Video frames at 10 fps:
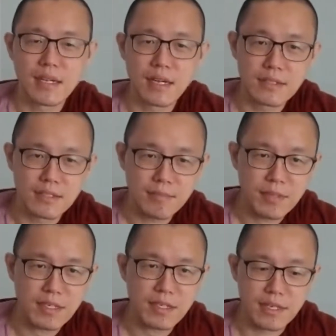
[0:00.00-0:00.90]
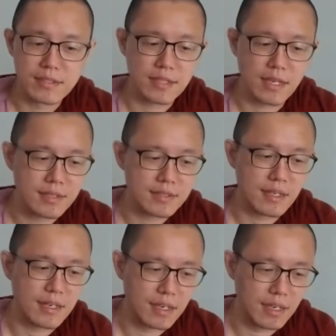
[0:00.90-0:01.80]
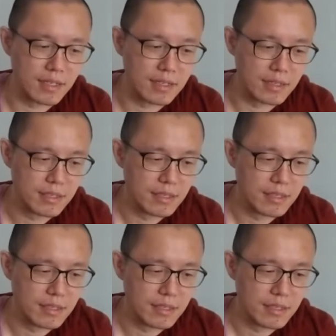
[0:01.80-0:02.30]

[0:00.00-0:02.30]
A similar exercise I